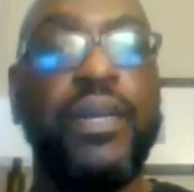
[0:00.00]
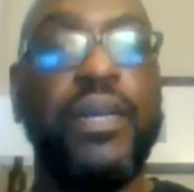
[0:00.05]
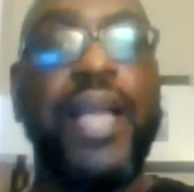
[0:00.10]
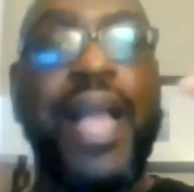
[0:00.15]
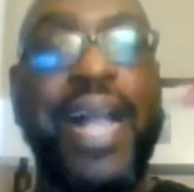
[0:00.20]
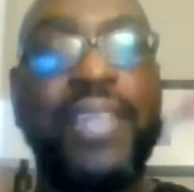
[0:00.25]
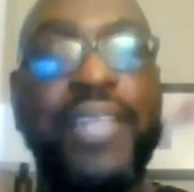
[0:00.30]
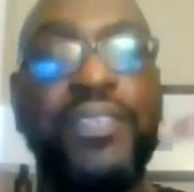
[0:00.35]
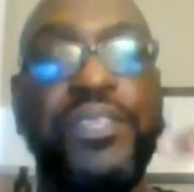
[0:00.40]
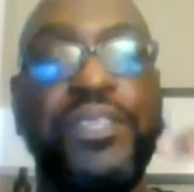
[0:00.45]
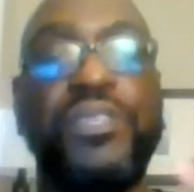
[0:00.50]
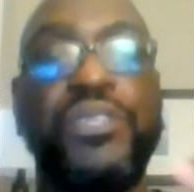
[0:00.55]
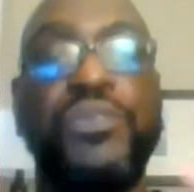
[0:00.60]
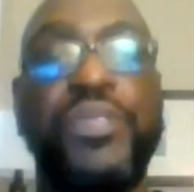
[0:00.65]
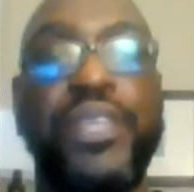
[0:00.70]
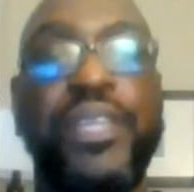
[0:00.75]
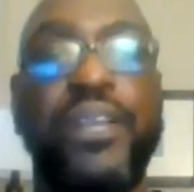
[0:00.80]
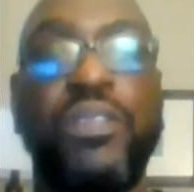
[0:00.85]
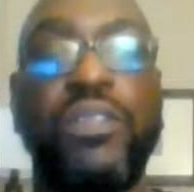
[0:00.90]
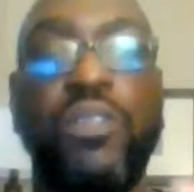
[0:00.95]
access to
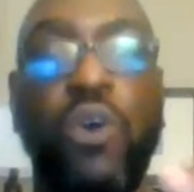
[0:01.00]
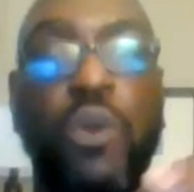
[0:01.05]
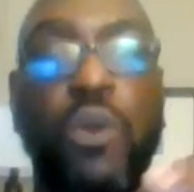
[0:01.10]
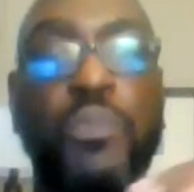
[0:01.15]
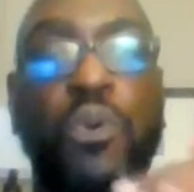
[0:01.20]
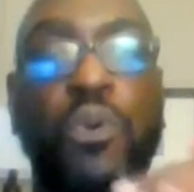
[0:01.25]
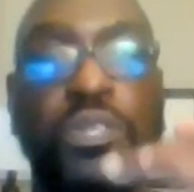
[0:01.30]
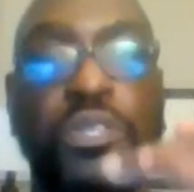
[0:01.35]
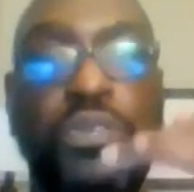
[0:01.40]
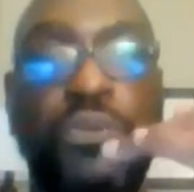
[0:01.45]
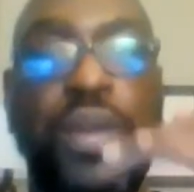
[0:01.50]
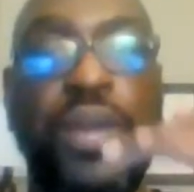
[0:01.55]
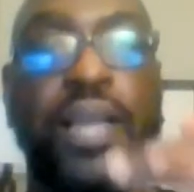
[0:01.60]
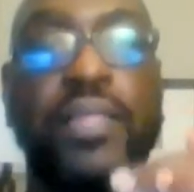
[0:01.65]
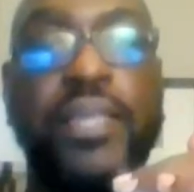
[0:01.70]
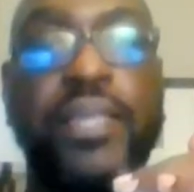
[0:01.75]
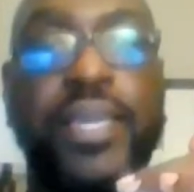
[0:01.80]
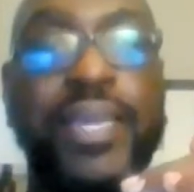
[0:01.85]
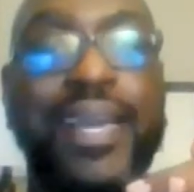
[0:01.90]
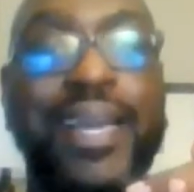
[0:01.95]
their load boards
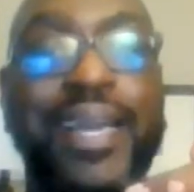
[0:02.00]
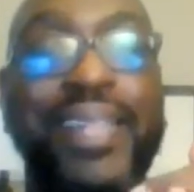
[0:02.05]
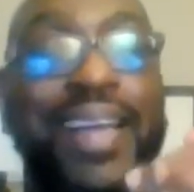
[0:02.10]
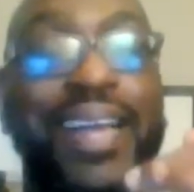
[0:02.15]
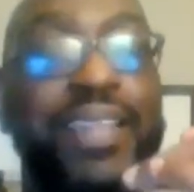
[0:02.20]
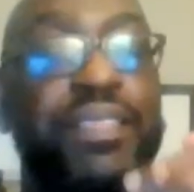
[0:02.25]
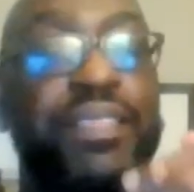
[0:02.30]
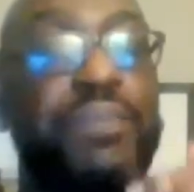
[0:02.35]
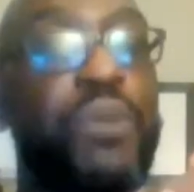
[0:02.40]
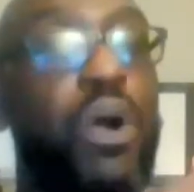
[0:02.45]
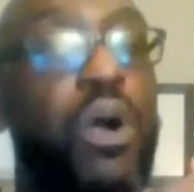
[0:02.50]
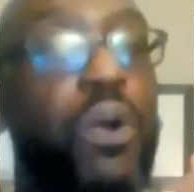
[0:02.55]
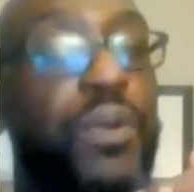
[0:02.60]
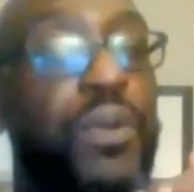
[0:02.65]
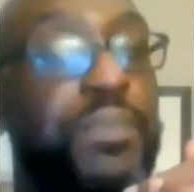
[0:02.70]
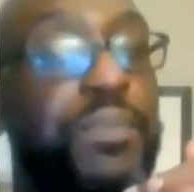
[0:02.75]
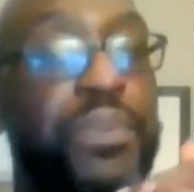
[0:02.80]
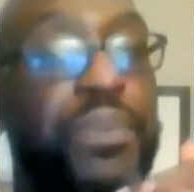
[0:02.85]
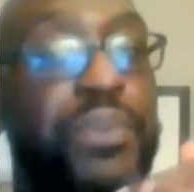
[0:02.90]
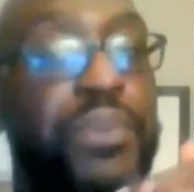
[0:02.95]
directly, a lot of them
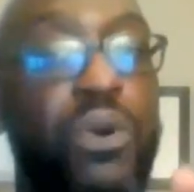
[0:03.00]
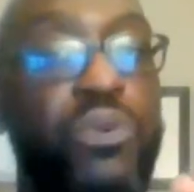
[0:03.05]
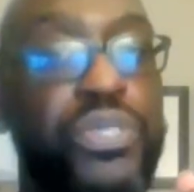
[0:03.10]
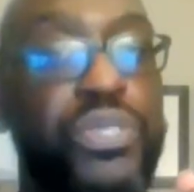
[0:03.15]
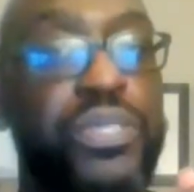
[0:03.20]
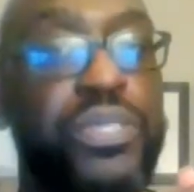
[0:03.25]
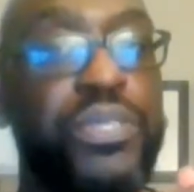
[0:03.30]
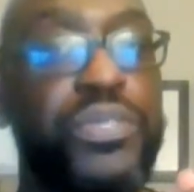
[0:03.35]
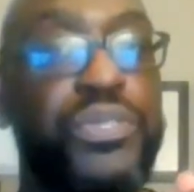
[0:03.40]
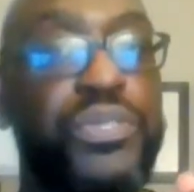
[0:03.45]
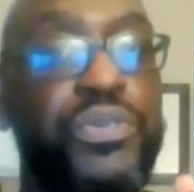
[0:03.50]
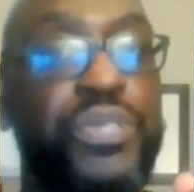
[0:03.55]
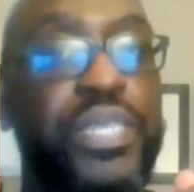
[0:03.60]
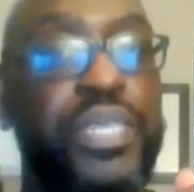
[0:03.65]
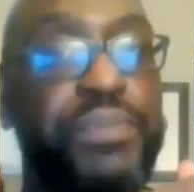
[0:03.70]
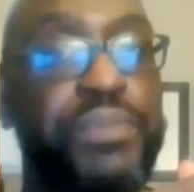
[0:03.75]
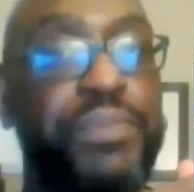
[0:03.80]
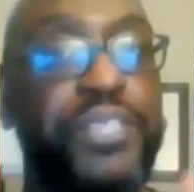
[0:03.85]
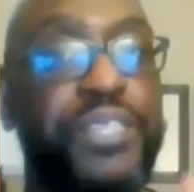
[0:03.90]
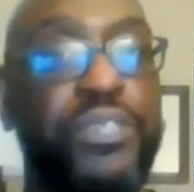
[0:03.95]
already post to
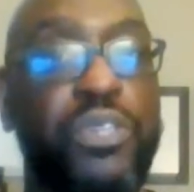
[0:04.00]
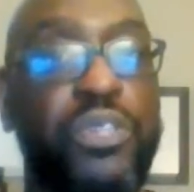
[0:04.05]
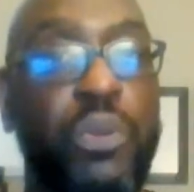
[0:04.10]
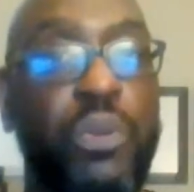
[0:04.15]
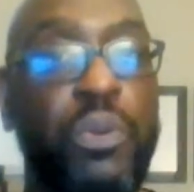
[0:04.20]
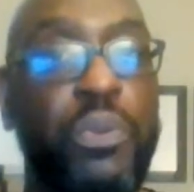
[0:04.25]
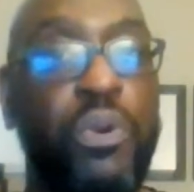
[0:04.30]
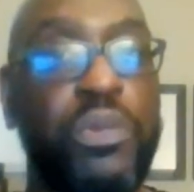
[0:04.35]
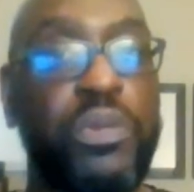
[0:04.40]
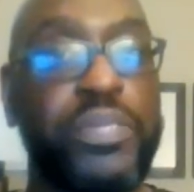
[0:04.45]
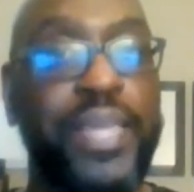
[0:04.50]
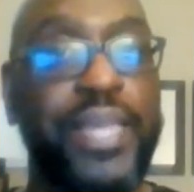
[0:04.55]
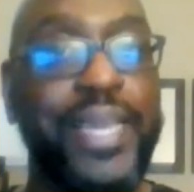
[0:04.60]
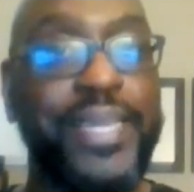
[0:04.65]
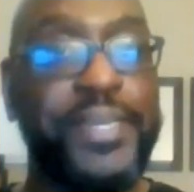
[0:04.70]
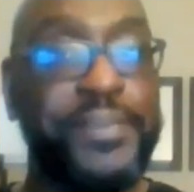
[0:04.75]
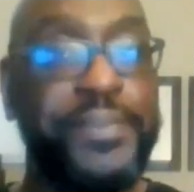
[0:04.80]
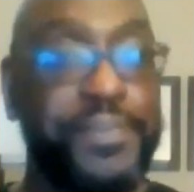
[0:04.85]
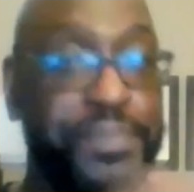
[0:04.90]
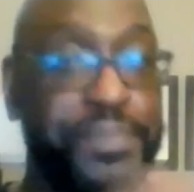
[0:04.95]
these major load boards like
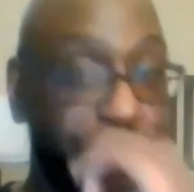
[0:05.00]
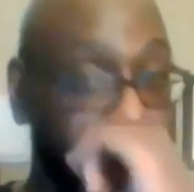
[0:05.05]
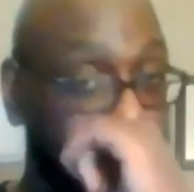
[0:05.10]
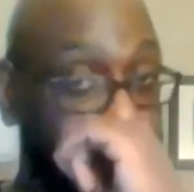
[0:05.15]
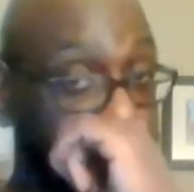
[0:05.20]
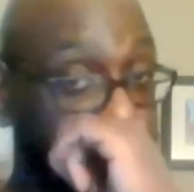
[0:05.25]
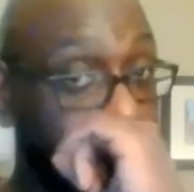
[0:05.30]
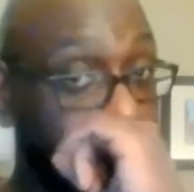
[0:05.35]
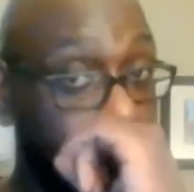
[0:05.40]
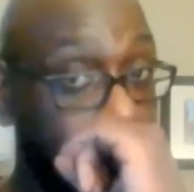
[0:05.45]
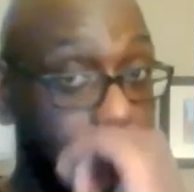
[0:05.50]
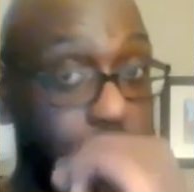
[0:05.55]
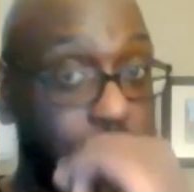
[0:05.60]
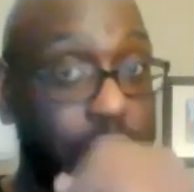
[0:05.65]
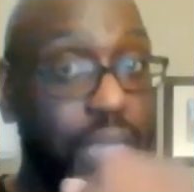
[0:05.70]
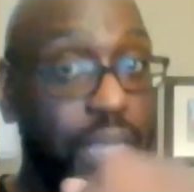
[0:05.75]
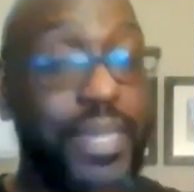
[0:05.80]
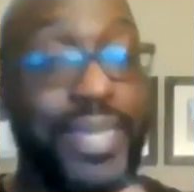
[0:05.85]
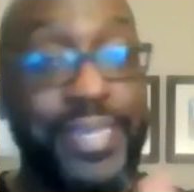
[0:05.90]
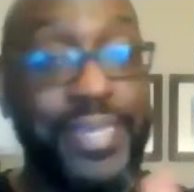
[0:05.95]

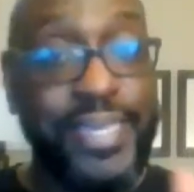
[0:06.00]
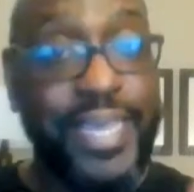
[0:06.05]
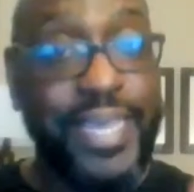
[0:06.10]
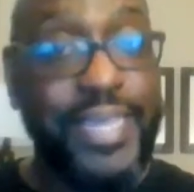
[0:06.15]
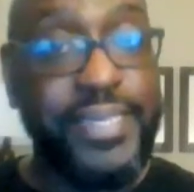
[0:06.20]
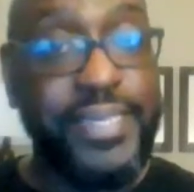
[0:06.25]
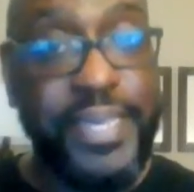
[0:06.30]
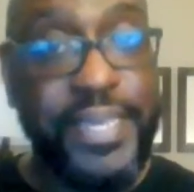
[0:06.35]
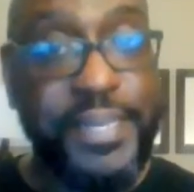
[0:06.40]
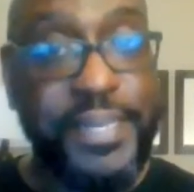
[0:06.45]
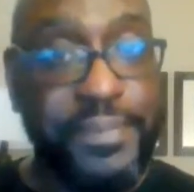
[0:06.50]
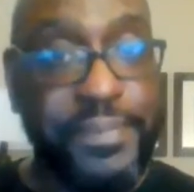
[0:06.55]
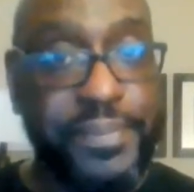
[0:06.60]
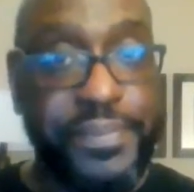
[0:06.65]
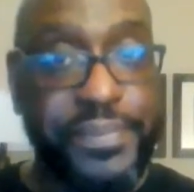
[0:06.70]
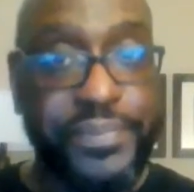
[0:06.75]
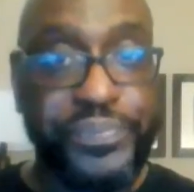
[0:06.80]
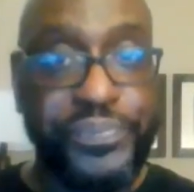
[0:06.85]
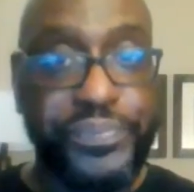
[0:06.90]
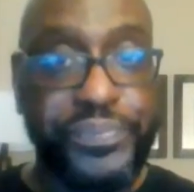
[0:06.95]
DAT,
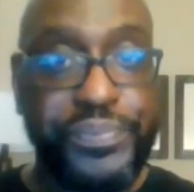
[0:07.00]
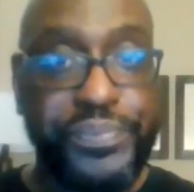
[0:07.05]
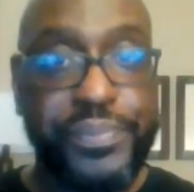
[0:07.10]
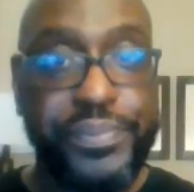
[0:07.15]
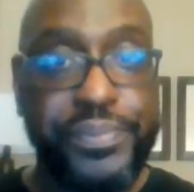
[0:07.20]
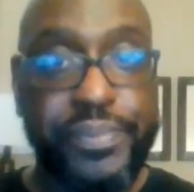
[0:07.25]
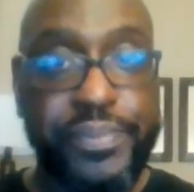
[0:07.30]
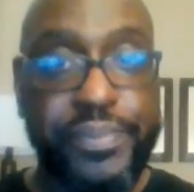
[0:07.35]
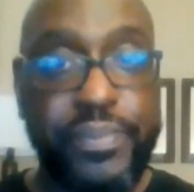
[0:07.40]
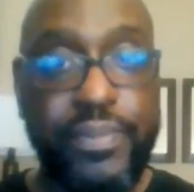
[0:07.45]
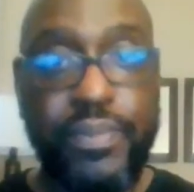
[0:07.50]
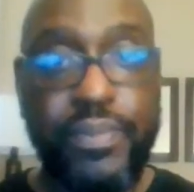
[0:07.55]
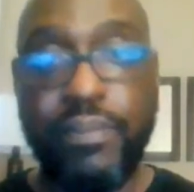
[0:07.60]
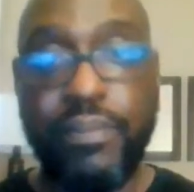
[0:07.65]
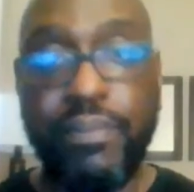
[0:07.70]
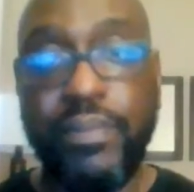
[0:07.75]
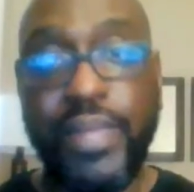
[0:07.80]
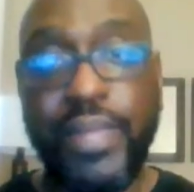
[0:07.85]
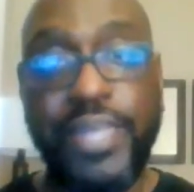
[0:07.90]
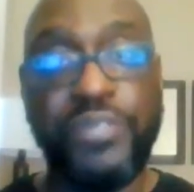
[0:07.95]

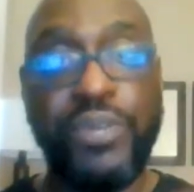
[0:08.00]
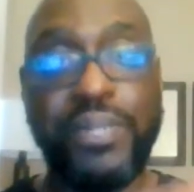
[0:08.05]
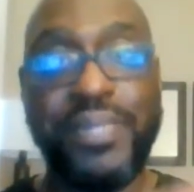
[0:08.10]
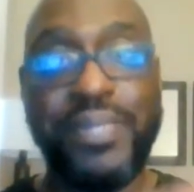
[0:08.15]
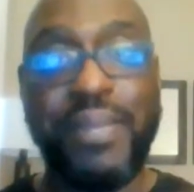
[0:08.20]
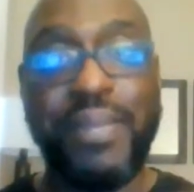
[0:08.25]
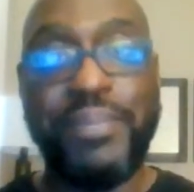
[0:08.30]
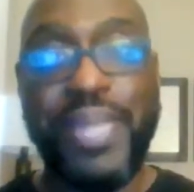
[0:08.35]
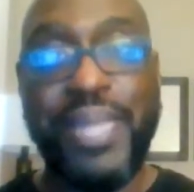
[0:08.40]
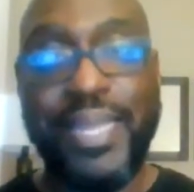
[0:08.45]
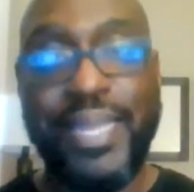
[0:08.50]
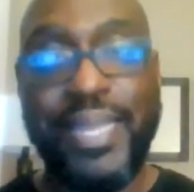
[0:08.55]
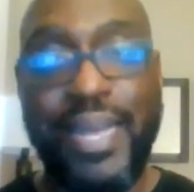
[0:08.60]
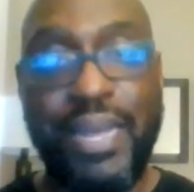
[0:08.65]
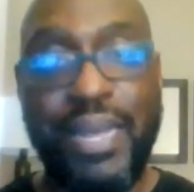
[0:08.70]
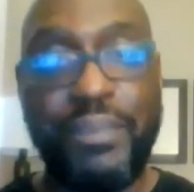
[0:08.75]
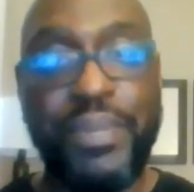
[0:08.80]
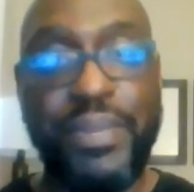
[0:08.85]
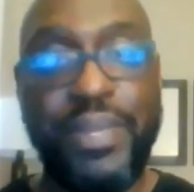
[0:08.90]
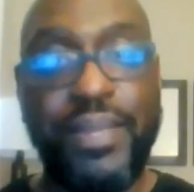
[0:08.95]
like truckstop.com,